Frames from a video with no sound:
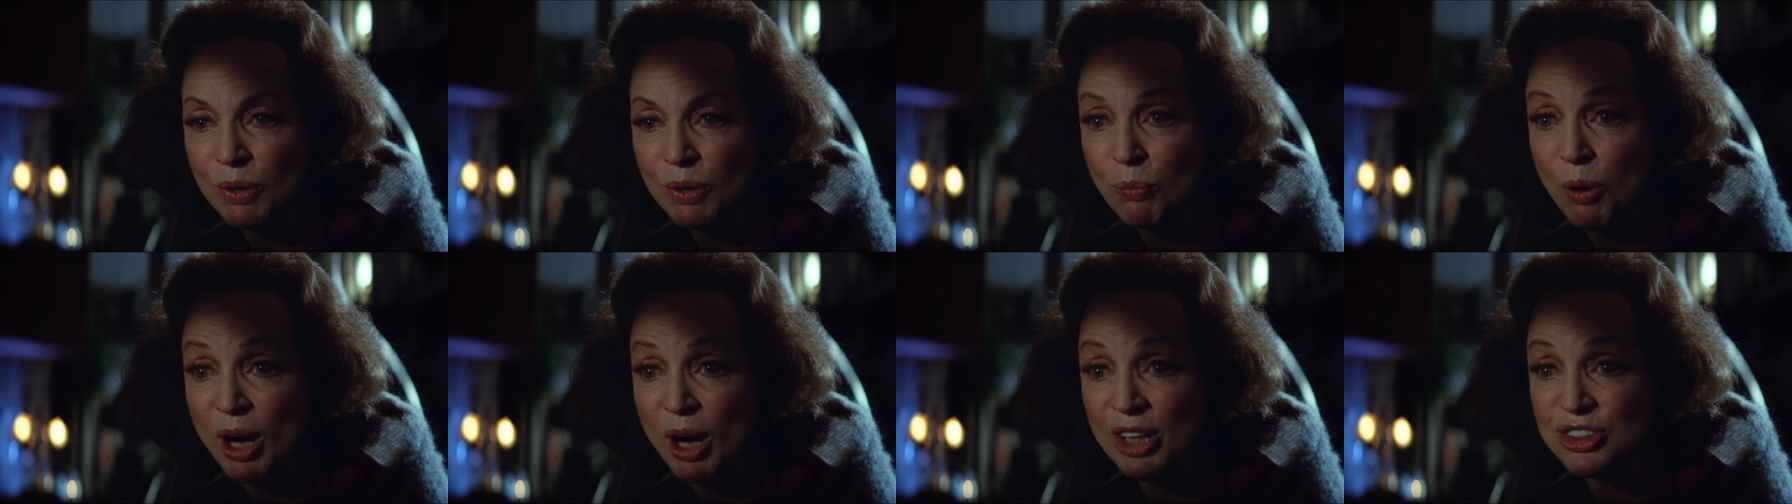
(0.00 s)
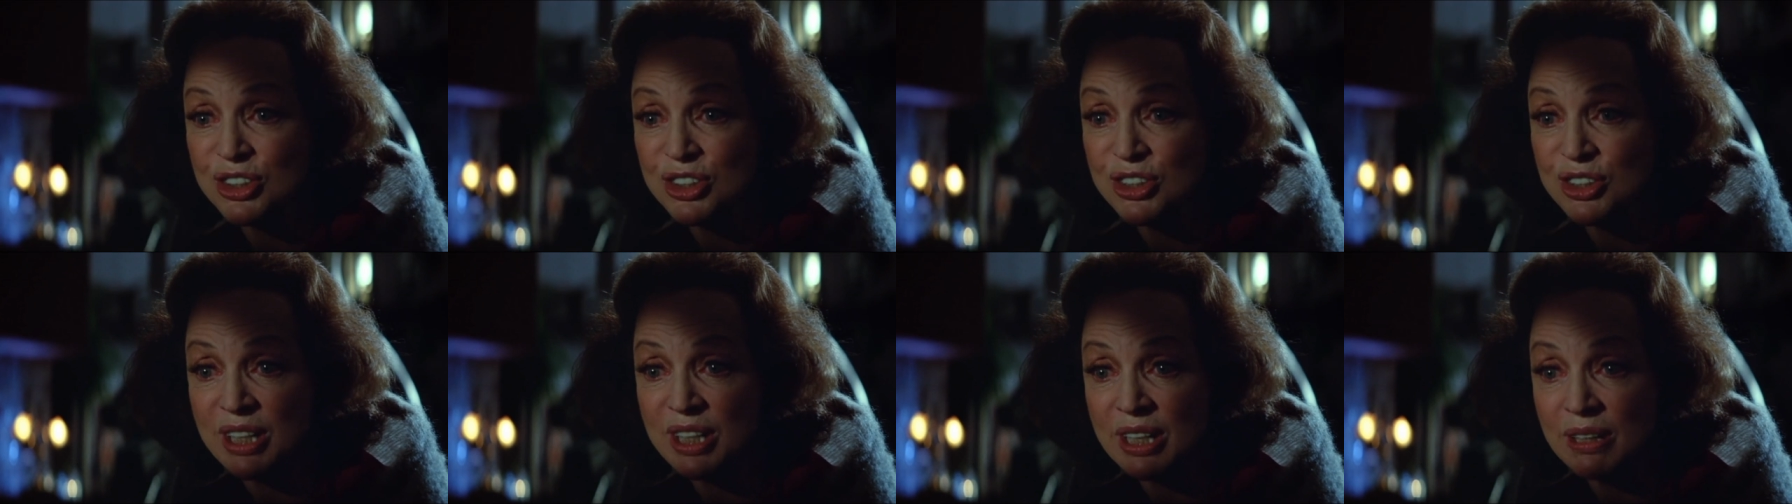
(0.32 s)

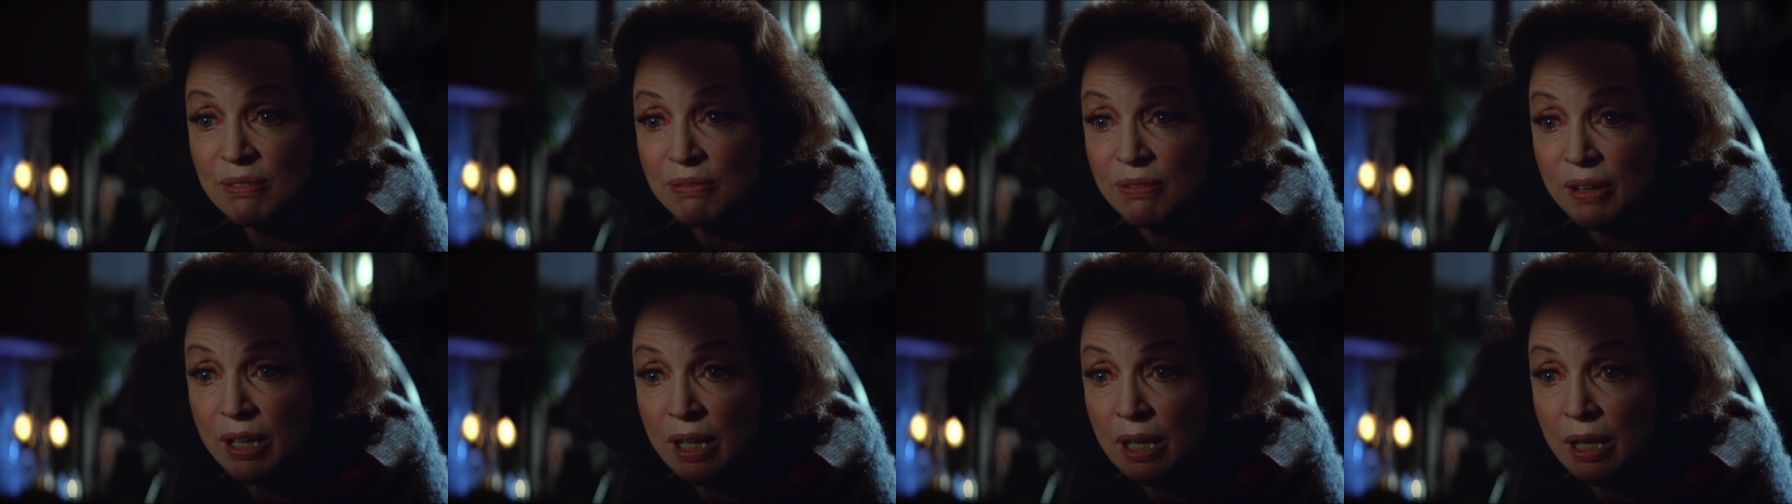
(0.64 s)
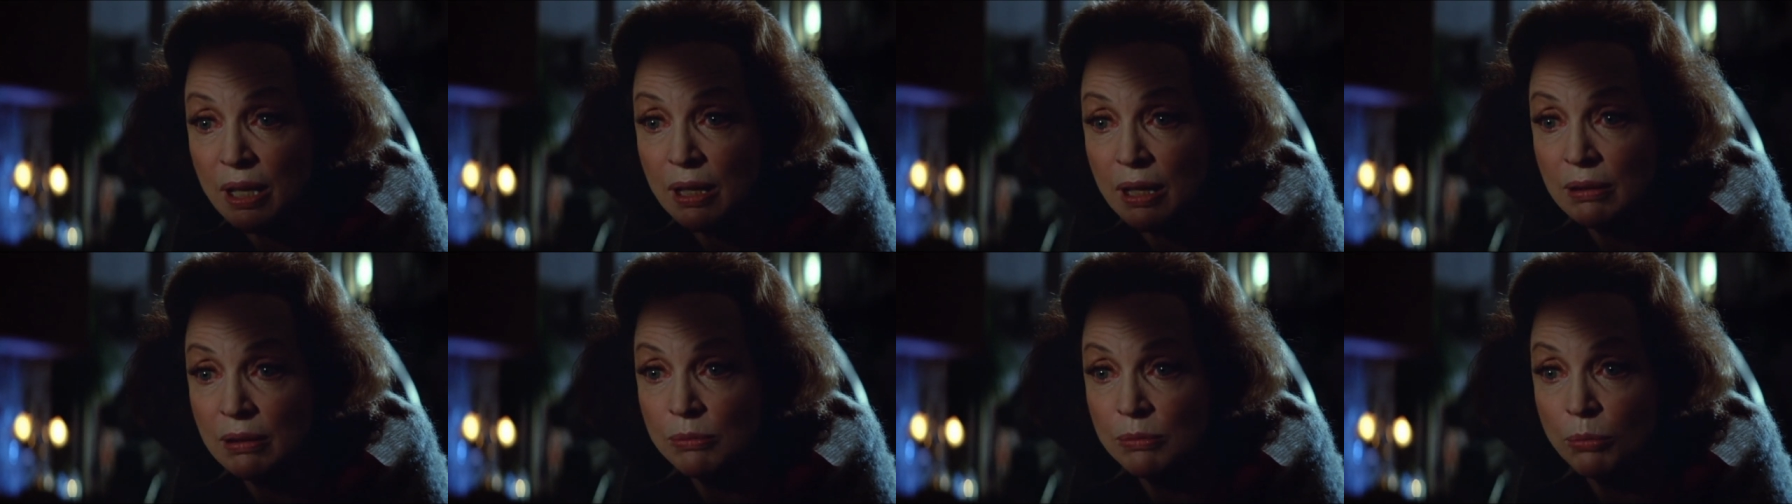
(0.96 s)
watch
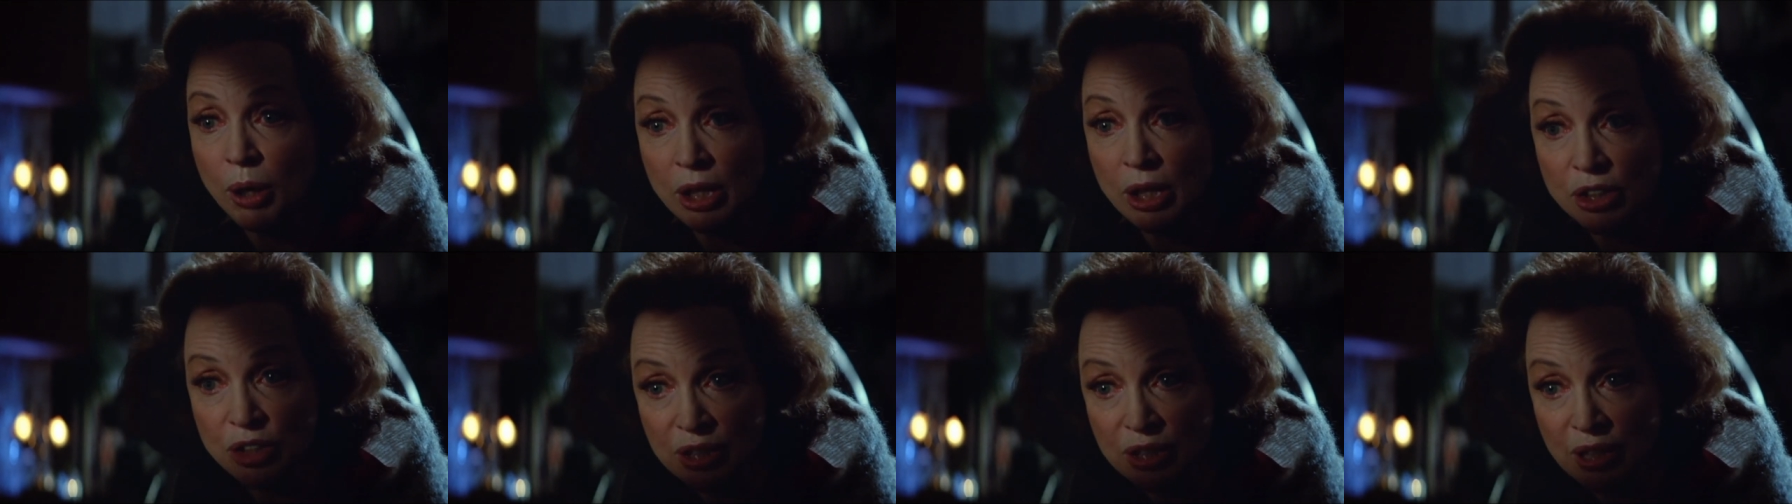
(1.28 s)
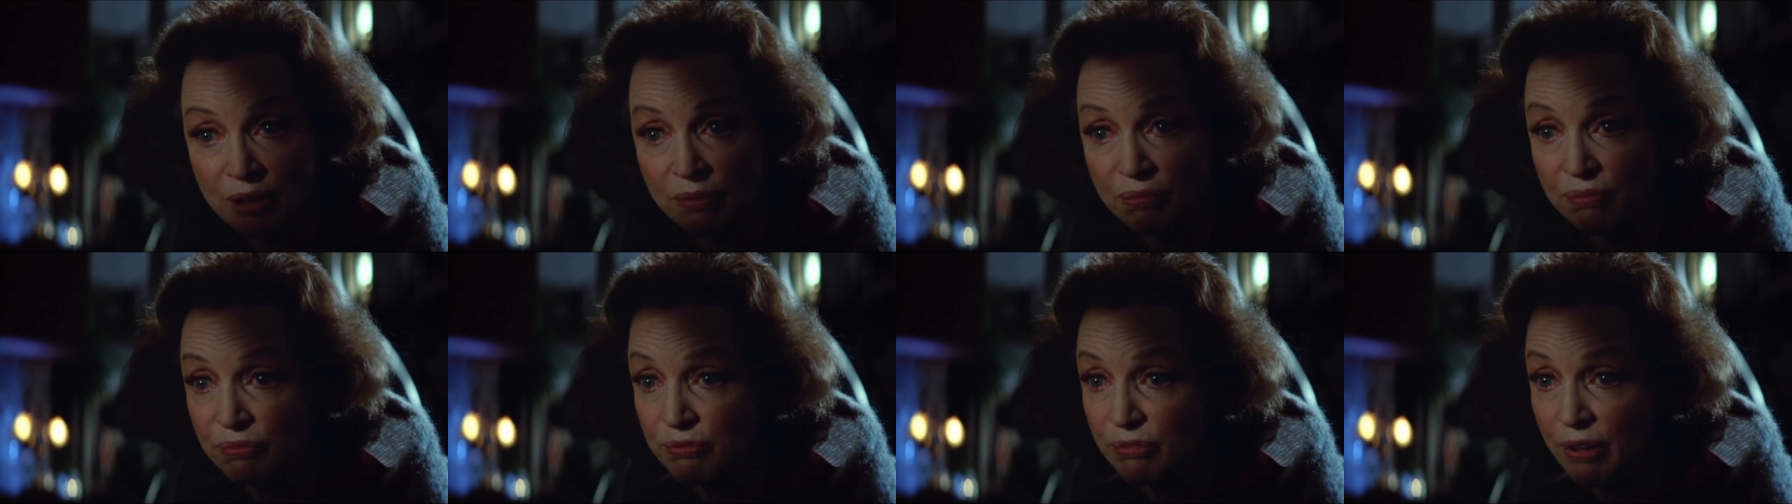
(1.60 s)
TV,
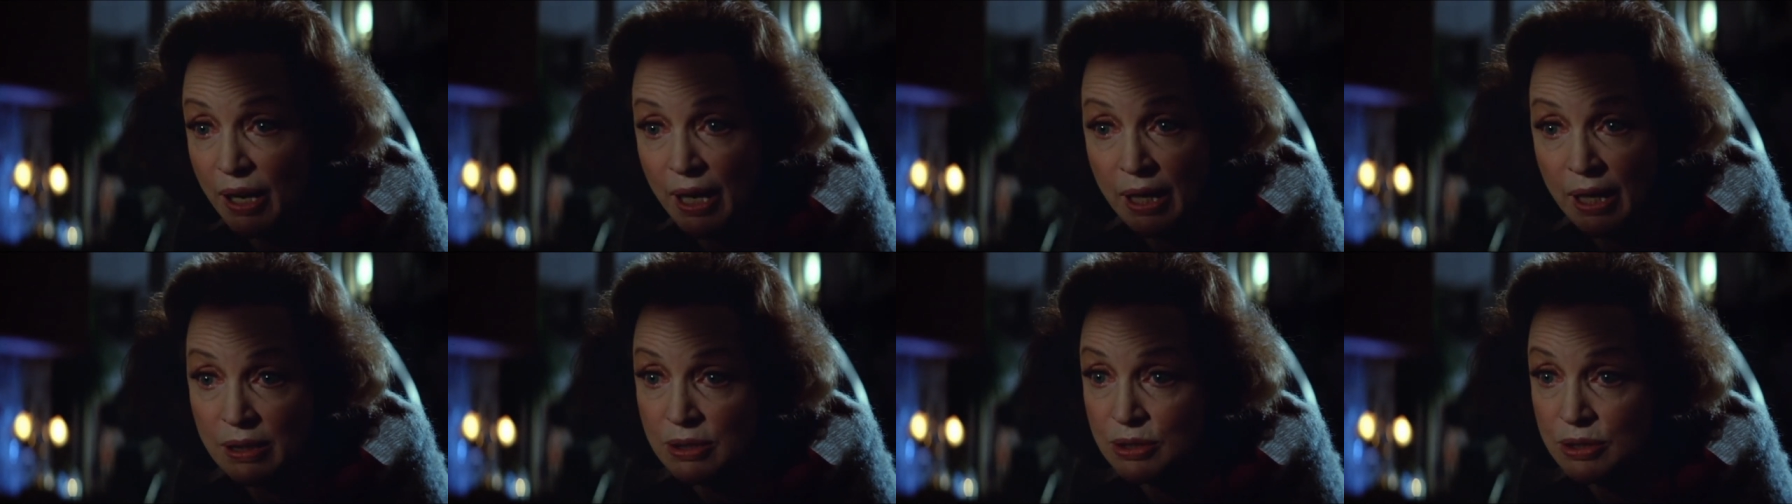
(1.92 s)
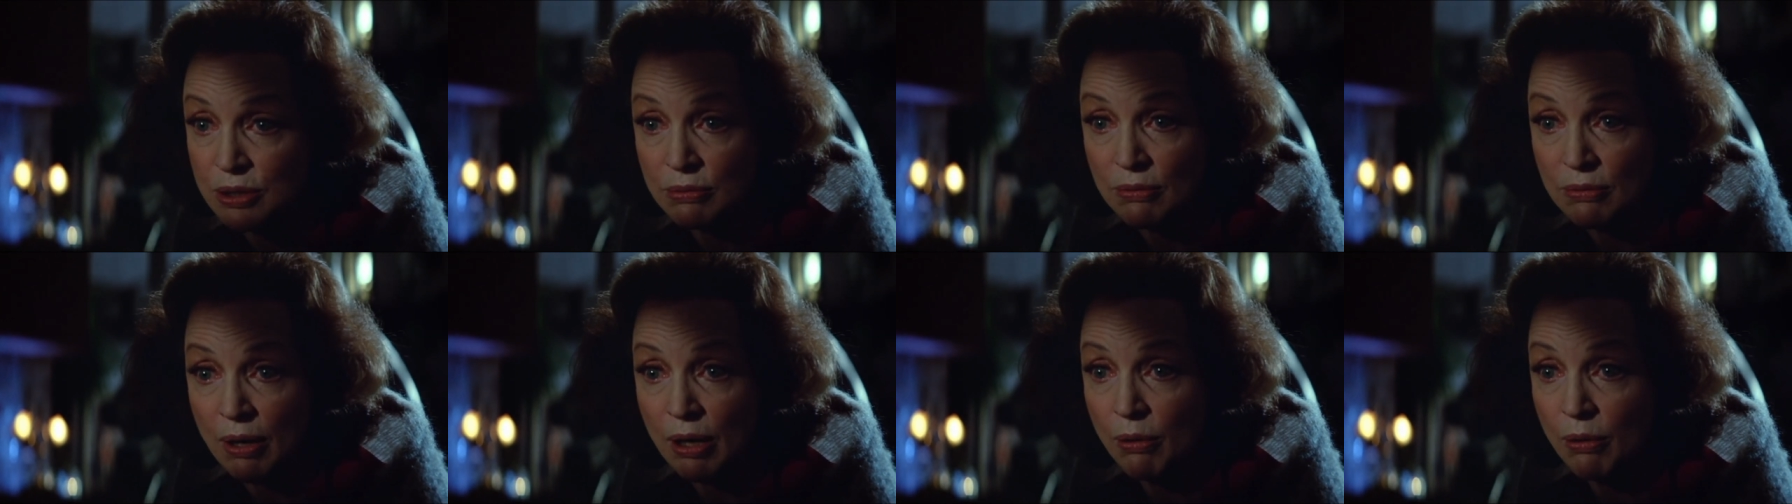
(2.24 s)
watch their
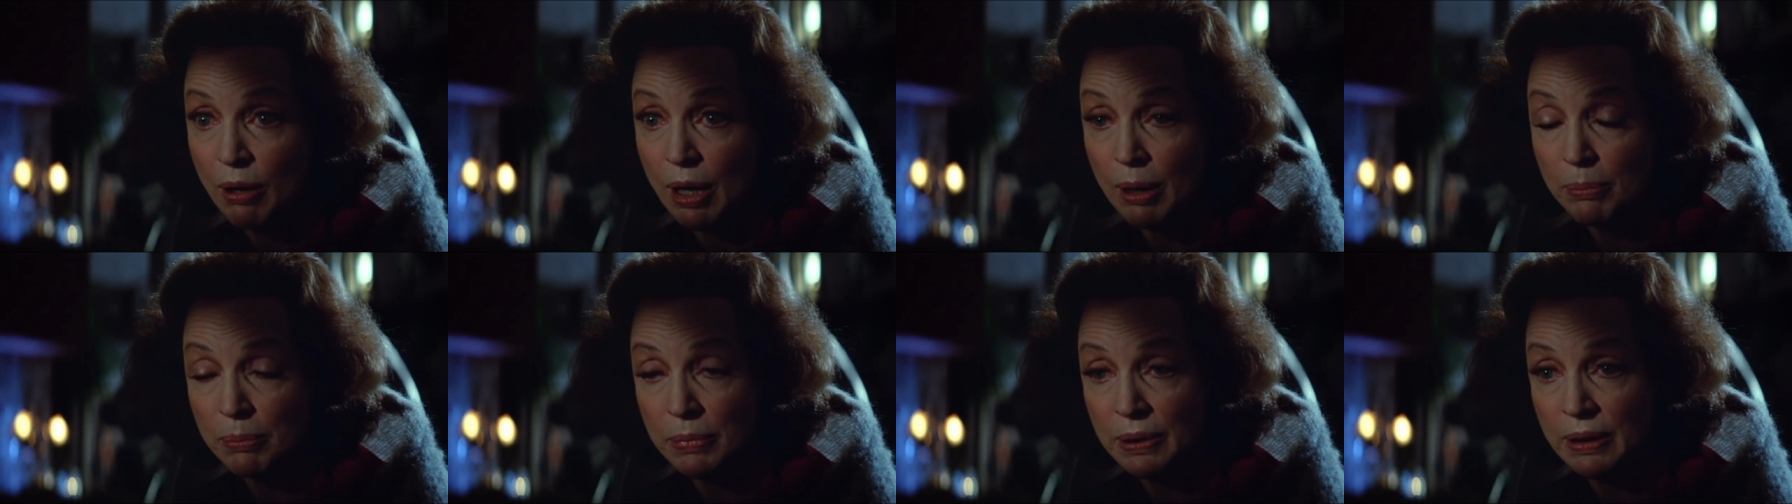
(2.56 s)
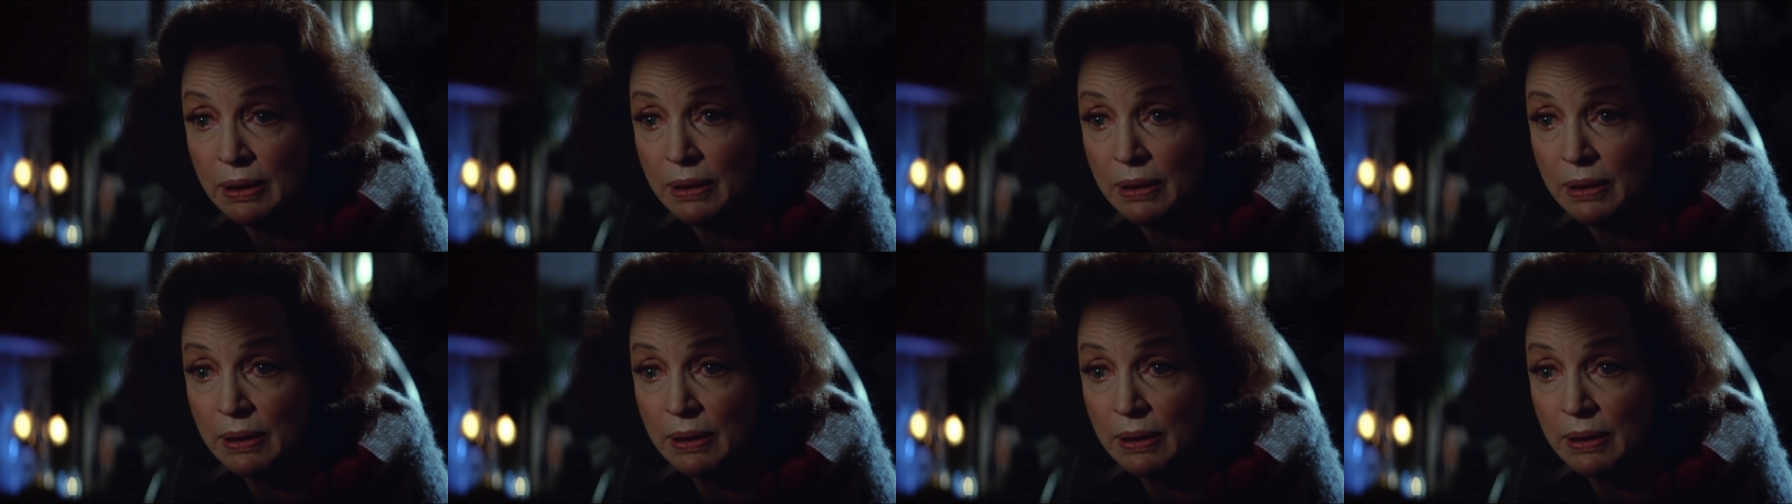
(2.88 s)
friends grow up.